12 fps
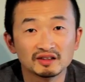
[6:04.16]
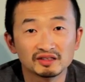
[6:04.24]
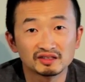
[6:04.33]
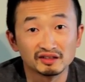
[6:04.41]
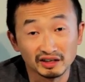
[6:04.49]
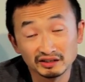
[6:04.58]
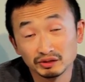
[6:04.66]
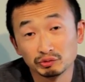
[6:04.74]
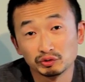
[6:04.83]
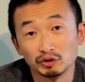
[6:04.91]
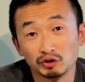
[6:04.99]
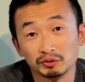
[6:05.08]
the next thing
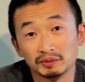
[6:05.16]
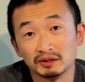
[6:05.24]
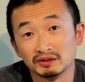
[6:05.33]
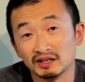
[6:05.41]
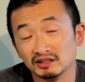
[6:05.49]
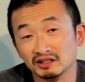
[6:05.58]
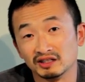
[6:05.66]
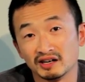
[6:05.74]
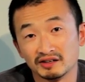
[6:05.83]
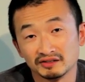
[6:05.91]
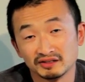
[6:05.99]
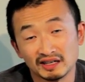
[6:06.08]
we'll talk about are the
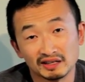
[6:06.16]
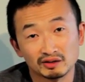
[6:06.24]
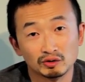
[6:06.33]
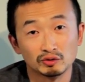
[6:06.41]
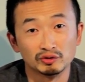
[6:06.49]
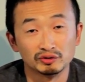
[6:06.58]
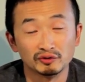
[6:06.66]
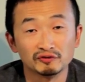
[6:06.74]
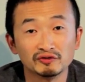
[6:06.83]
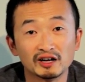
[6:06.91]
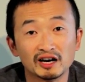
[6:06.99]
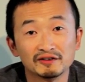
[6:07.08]
lines that go on your
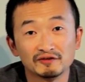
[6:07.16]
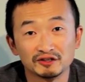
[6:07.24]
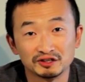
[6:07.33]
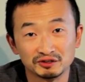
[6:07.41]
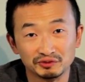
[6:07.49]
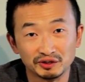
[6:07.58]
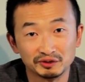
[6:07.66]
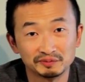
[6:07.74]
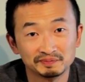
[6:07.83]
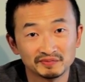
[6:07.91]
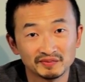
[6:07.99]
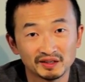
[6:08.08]
fly fishing reel
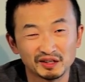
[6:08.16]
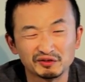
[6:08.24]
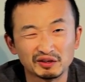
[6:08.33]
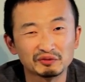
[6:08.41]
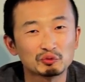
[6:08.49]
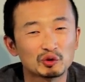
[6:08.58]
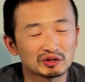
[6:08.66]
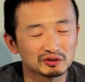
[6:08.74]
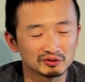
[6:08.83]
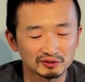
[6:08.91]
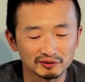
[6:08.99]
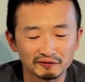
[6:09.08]
if you ever walk
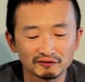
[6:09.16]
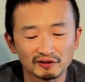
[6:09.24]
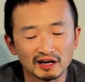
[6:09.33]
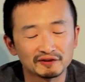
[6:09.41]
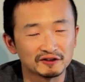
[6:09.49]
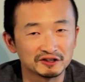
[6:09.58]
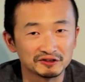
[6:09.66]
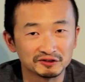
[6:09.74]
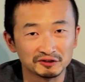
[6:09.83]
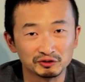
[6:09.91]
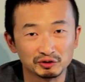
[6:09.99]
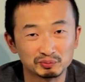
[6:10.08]
into a fly fishing
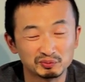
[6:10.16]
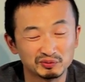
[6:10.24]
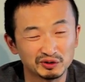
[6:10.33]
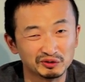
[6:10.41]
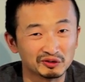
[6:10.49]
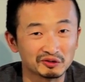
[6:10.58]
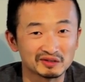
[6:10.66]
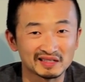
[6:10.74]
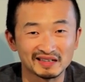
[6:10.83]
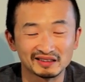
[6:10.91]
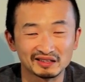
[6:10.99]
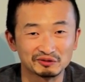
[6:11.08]
store you, will notice
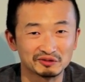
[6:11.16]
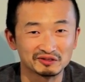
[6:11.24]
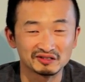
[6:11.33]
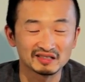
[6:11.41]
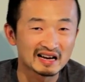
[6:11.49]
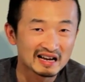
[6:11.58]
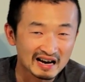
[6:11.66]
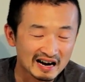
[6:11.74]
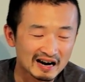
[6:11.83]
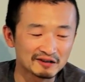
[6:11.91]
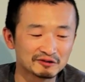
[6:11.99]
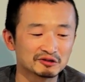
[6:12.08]
that there are just
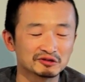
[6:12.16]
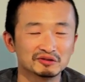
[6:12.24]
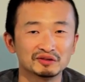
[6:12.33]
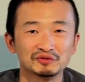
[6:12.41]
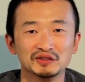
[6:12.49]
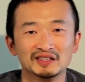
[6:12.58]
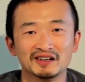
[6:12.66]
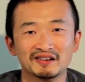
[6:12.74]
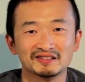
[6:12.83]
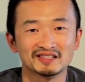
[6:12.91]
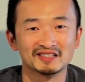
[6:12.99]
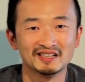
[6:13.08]
hundreds of different
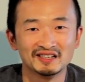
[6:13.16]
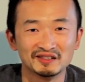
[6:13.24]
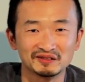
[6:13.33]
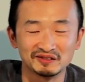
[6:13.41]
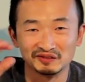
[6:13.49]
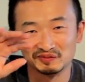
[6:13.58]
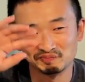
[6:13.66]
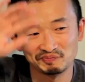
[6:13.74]
lines you know